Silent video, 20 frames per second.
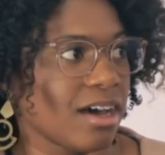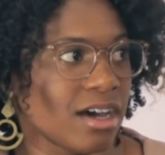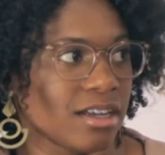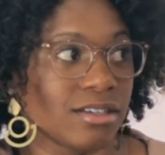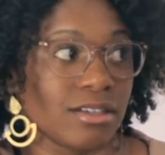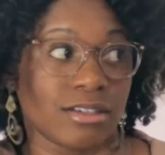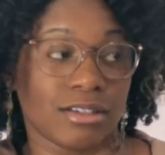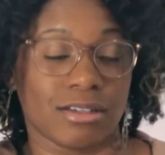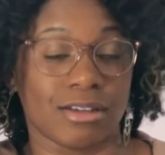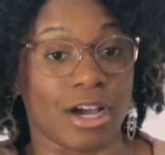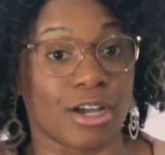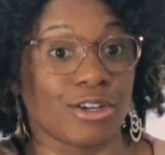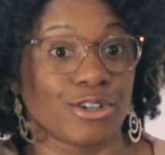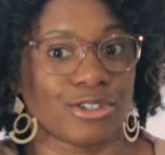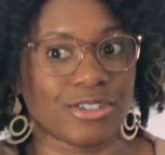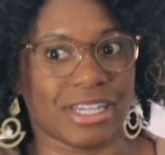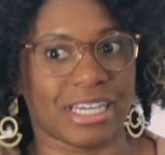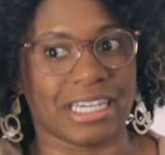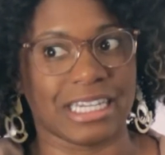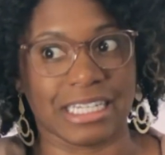Un
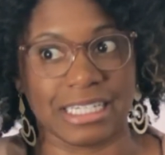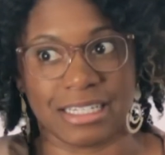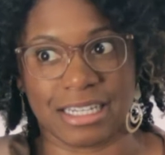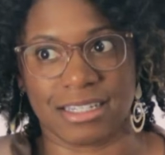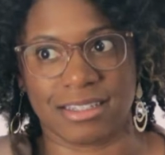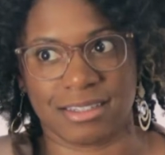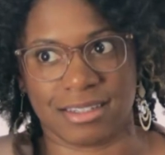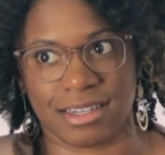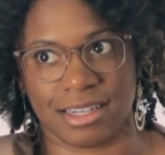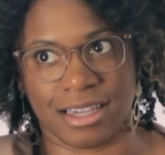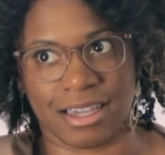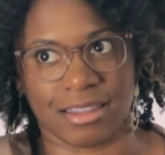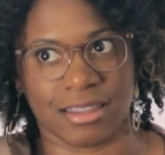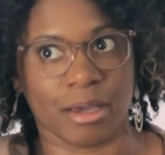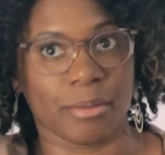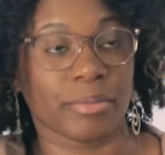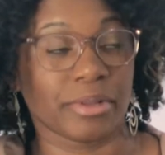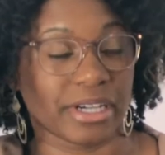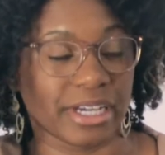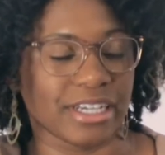understanding density and the
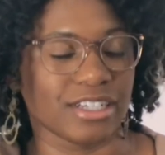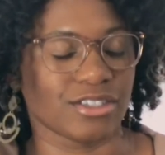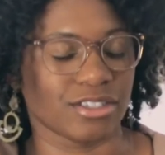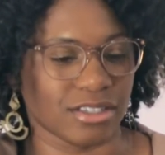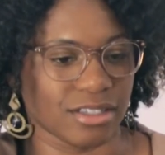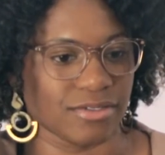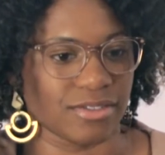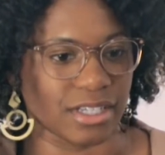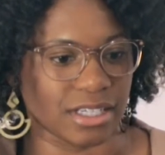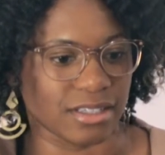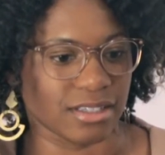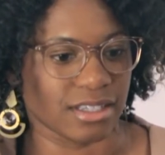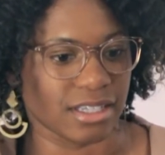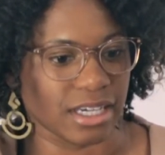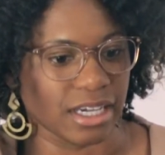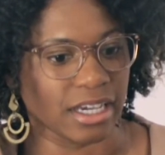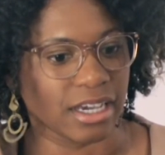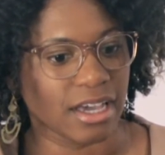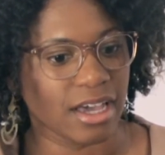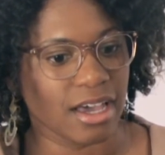implications of
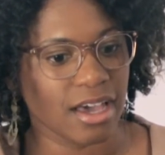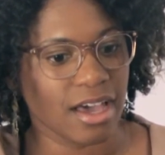density